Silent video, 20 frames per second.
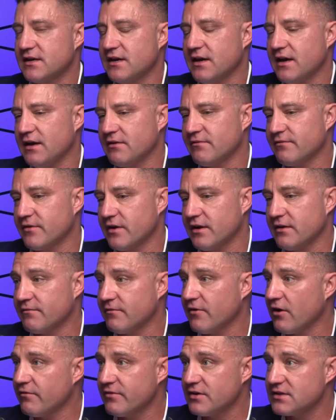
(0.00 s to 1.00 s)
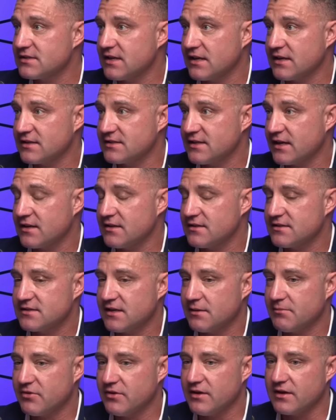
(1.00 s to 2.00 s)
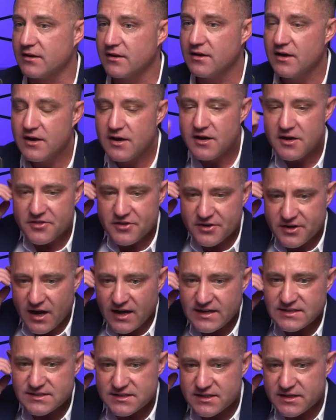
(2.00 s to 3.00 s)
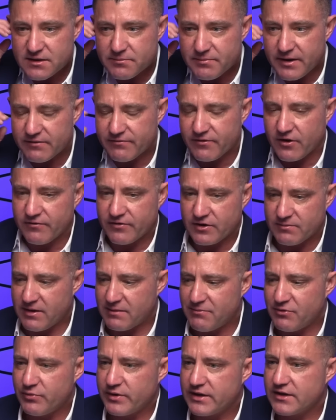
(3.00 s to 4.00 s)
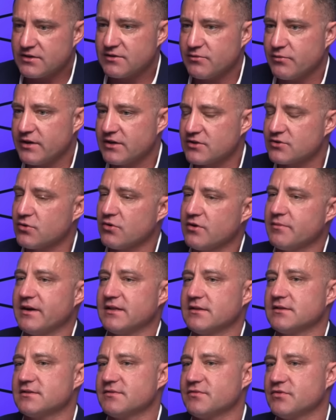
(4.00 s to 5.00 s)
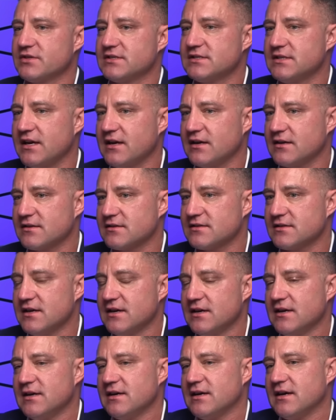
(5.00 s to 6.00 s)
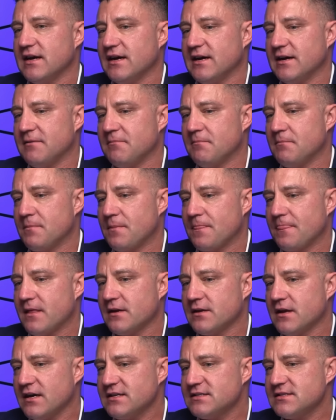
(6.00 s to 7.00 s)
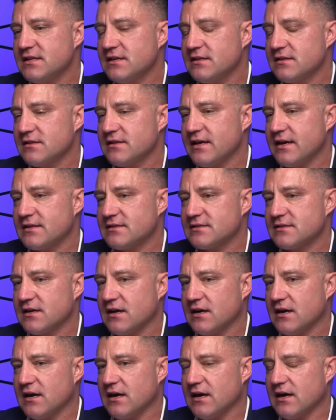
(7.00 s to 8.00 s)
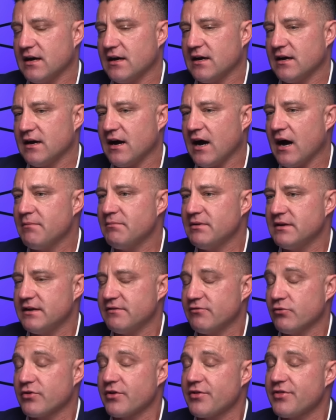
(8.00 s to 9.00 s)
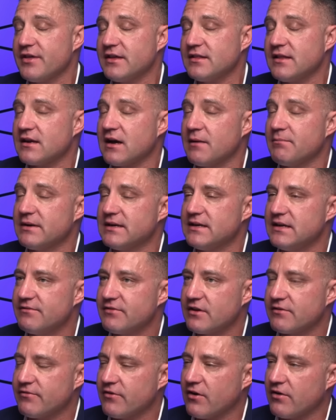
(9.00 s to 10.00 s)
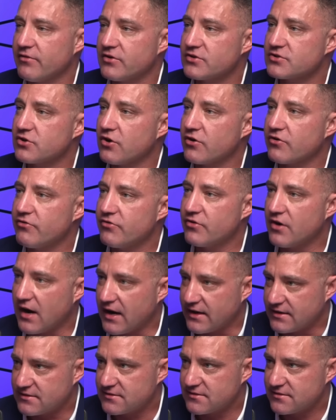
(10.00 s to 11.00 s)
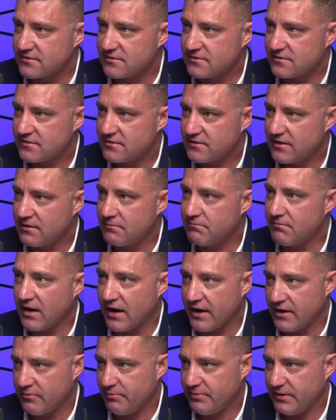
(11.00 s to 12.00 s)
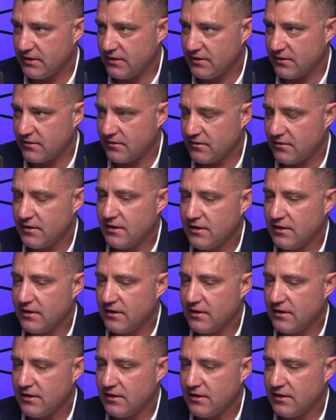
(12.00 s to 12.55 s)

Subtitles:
Volvo has done exactly the same thing. The nice thing about Volvo, and maybe we can talk about this for a second. The nice thing that I believe, or the thing that I believe that Volvo has got right, in my opinion,